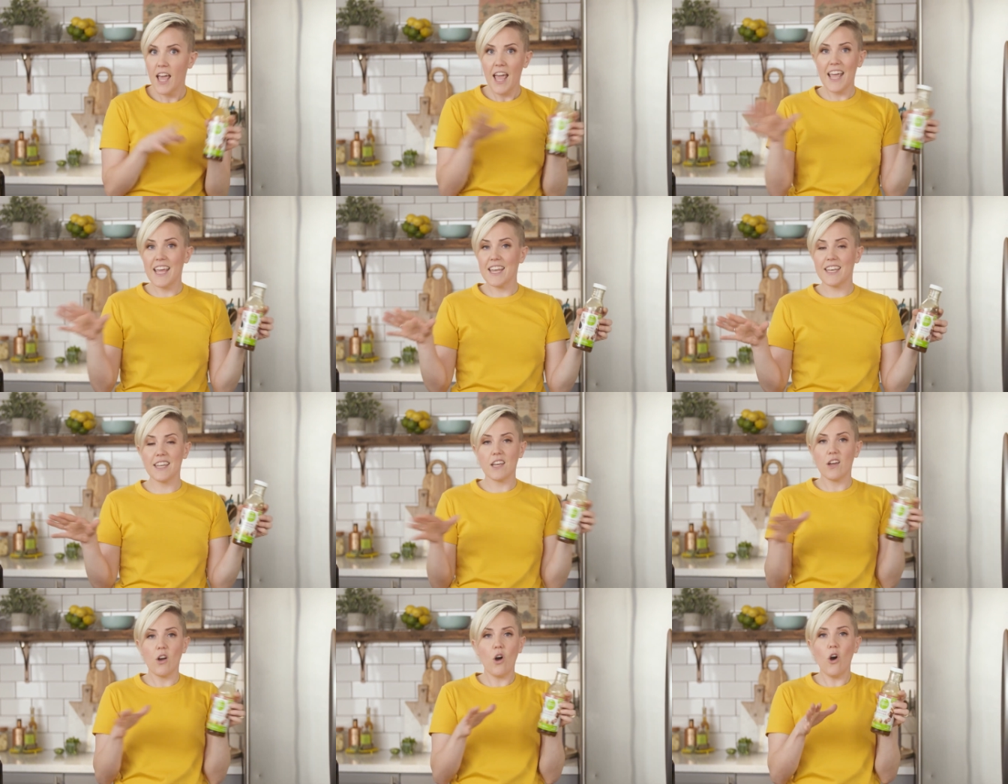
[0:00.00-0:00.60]

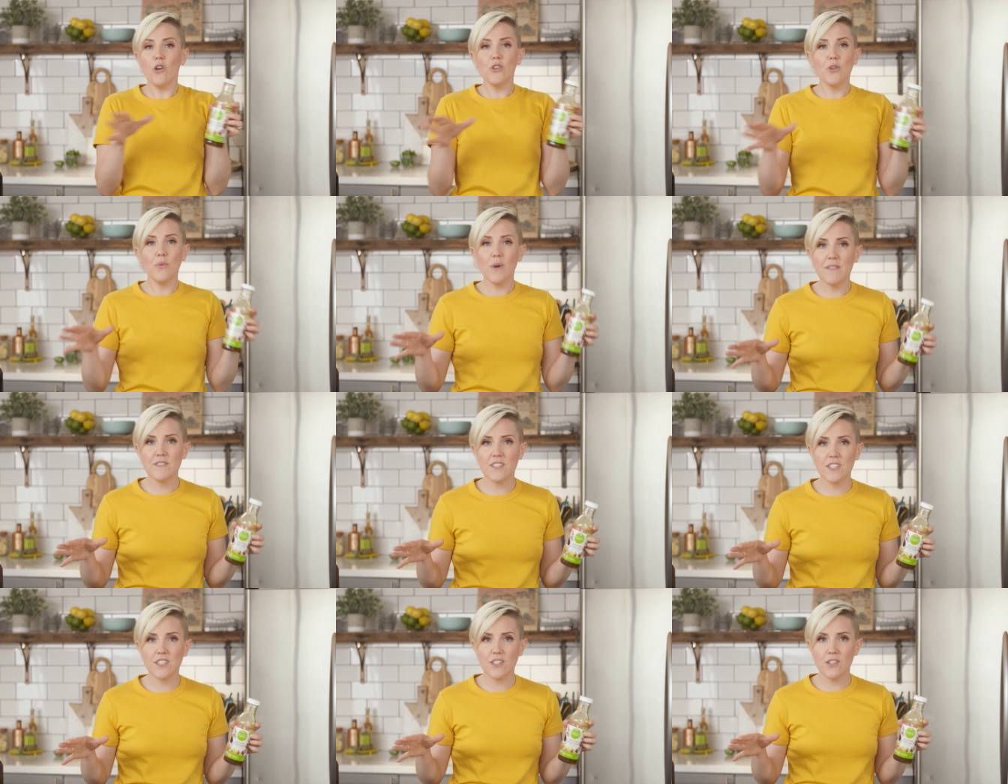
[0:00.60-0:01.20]
and all you
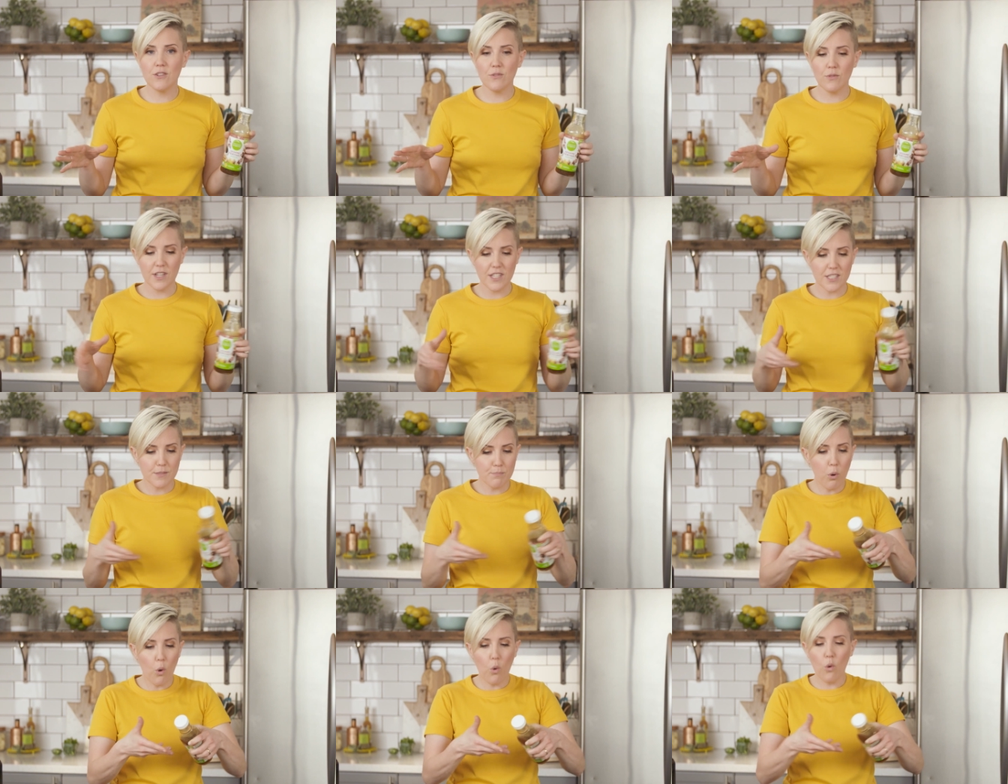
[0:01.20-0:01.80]
have to do
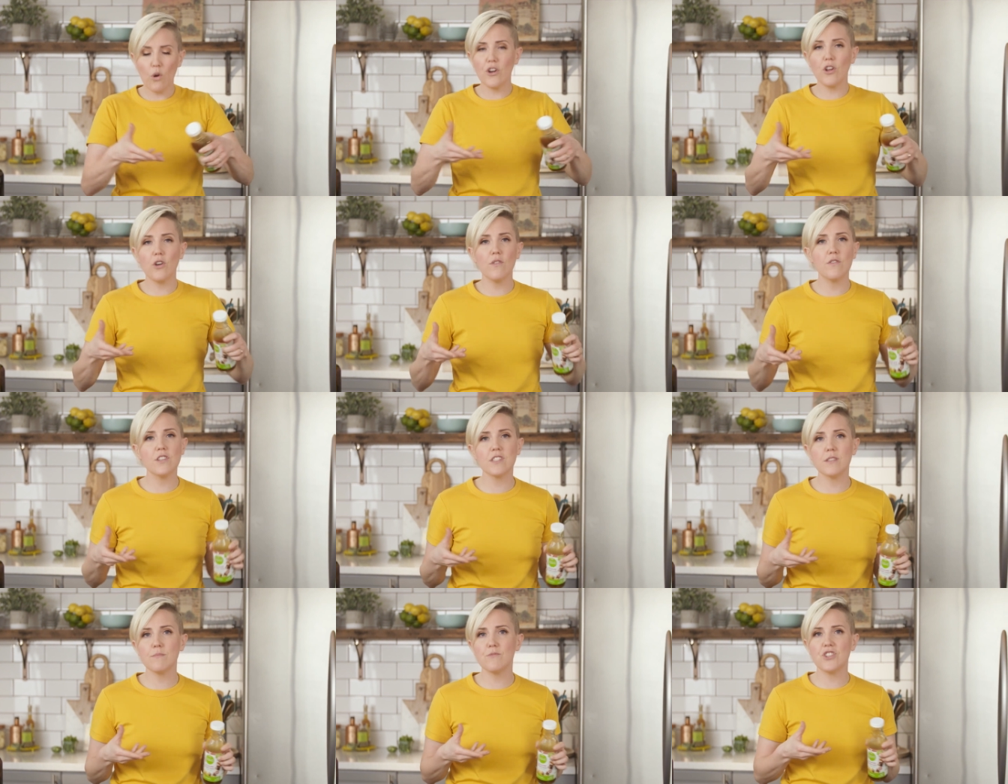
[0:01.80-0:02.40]
is pour it
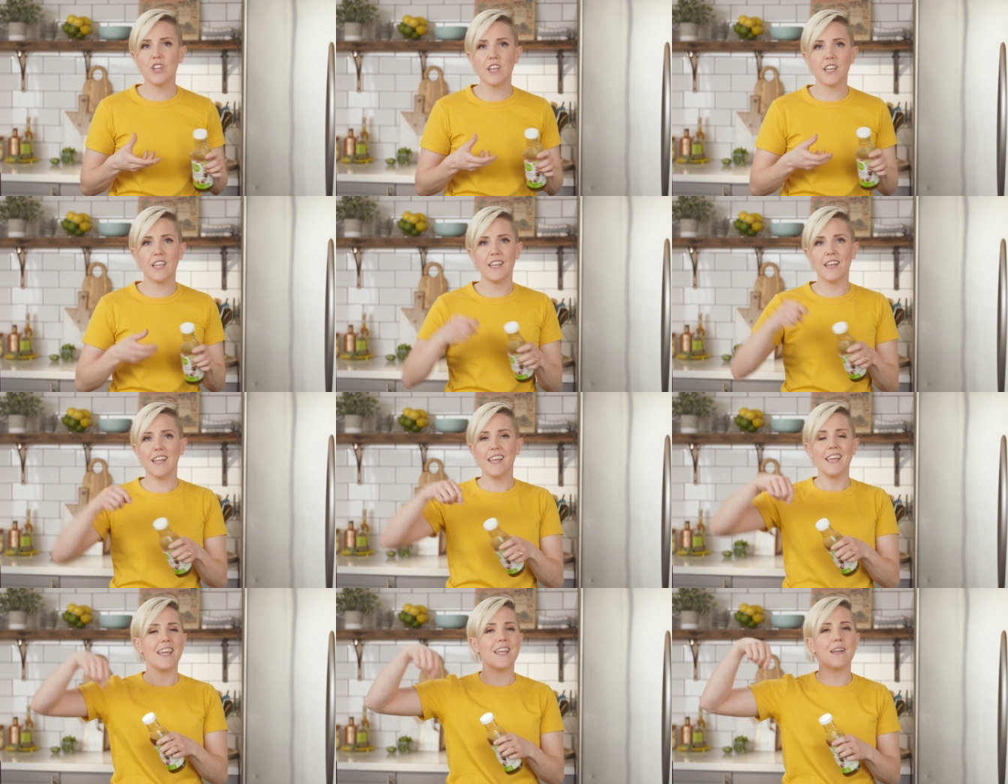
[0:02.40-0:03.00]
over some
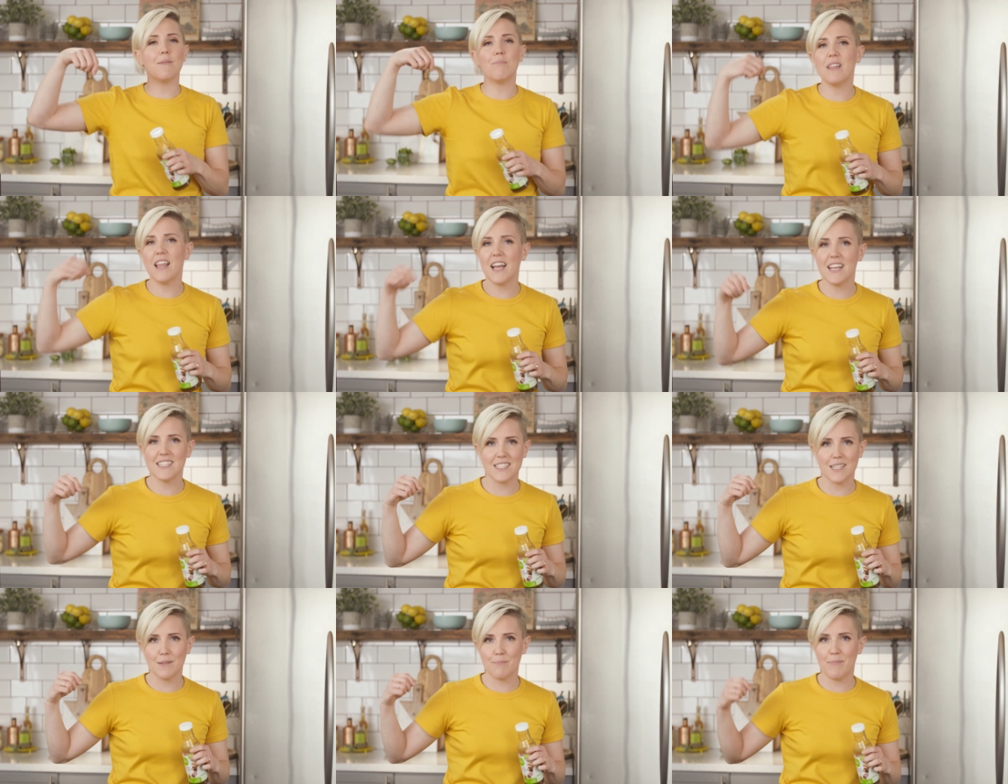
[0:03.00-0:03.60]
chicken in a
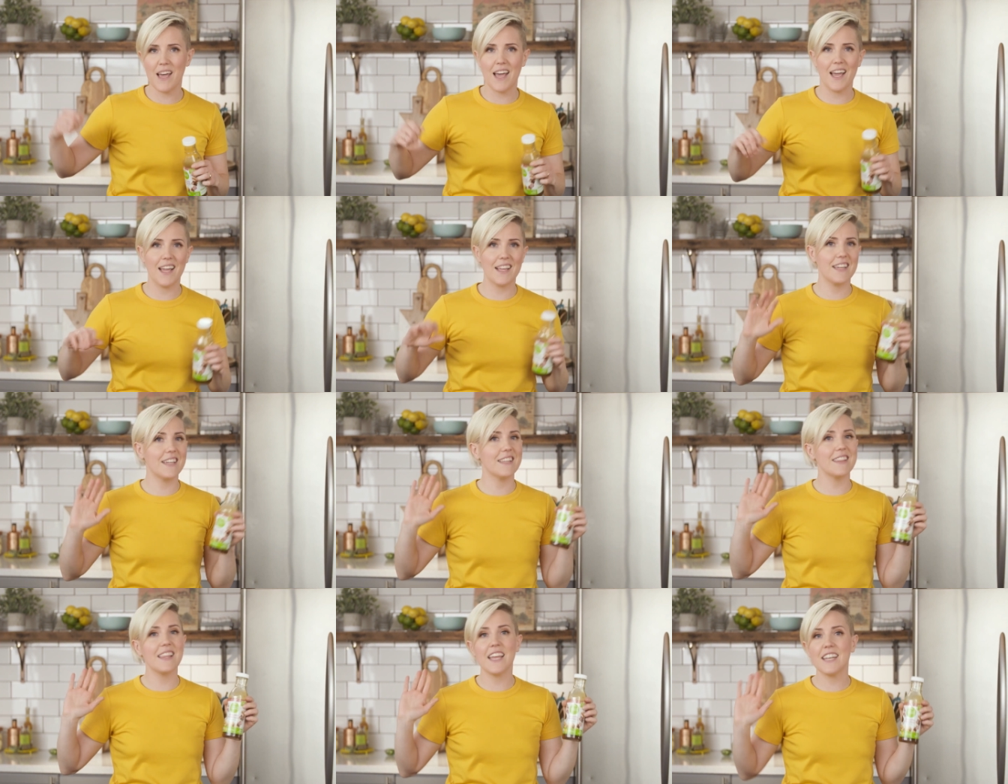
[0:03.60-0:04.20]
plastic bag
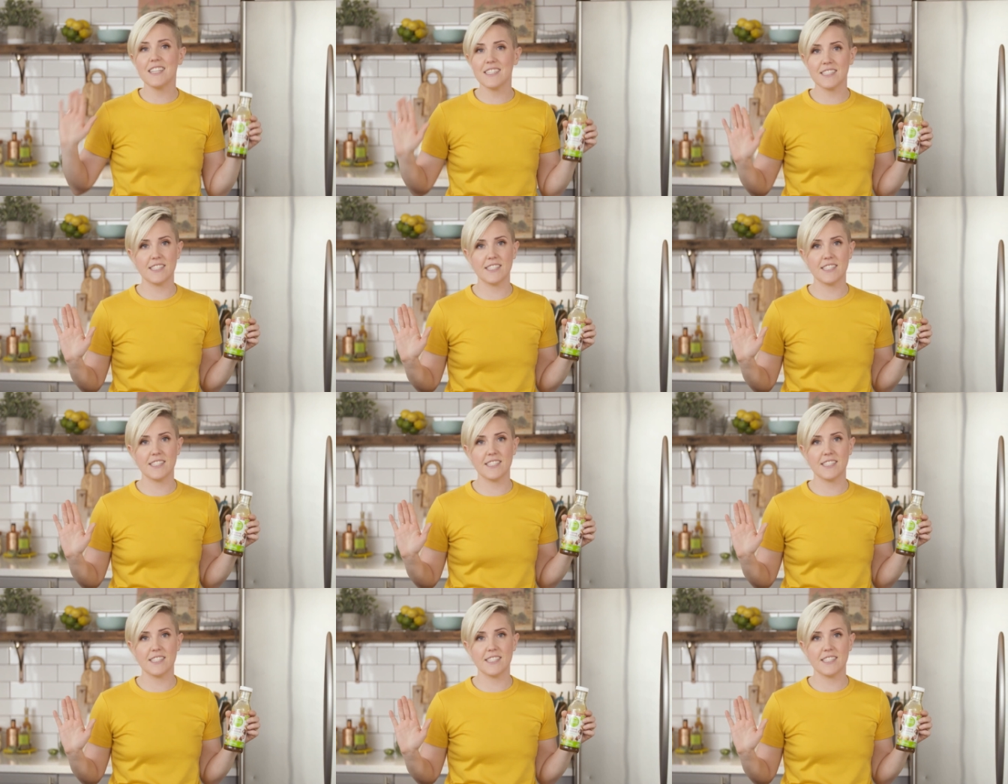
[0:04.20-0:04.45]
and let it